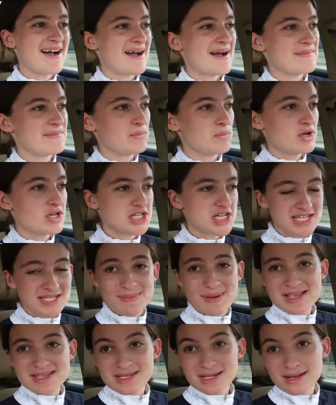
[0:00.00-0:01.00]
um, which is
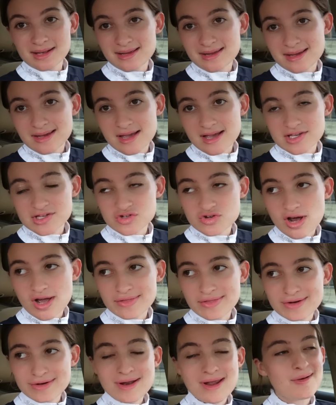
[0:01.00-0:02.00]
basically a stride
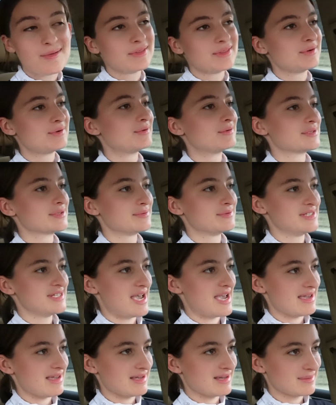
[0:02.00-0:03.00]
that no other horse will
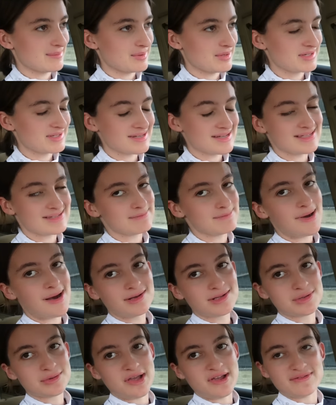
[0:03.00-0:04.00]
take because it is
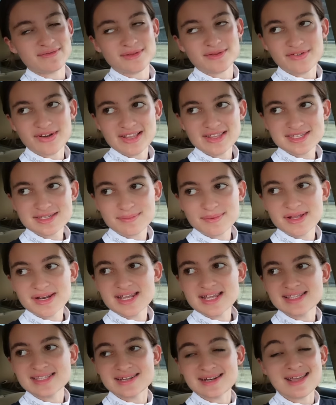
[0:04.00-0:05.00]
miles away from the fence, but
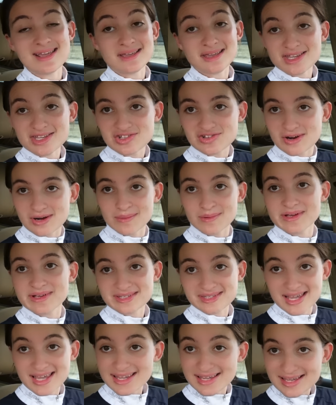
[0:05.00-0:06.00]
it's an inky stride
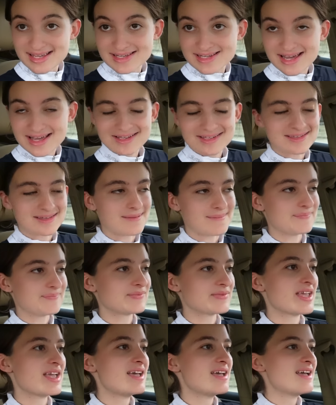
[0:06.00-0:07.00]
because inky takes them.
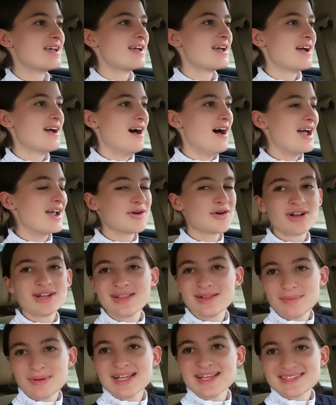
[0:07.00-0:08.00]
I got a
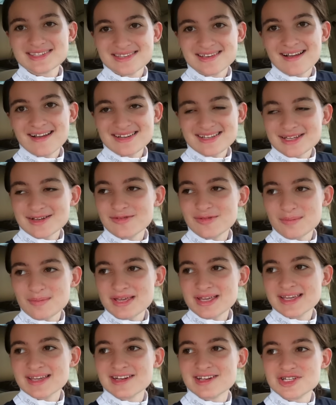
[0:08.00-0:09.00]
little bit excited for
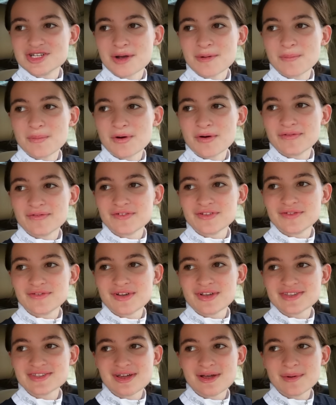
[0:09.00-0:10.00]
being in a jump off for the
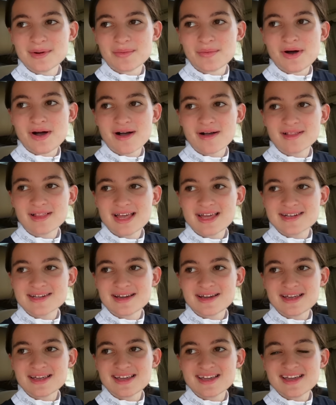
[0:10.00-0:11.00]
first time in a while and
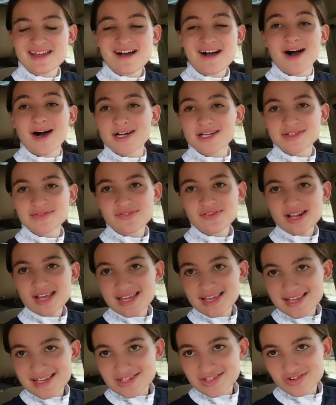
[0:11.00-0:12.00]
I asked for an
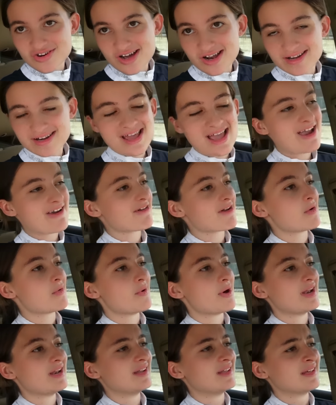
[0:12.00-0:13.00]
inky stride and Ariel
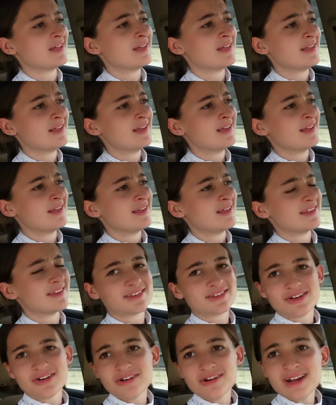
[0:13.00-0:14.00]
went,
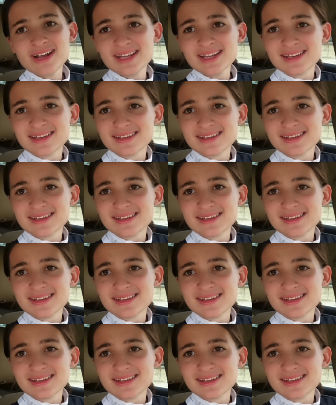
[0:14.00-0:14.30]
sorry?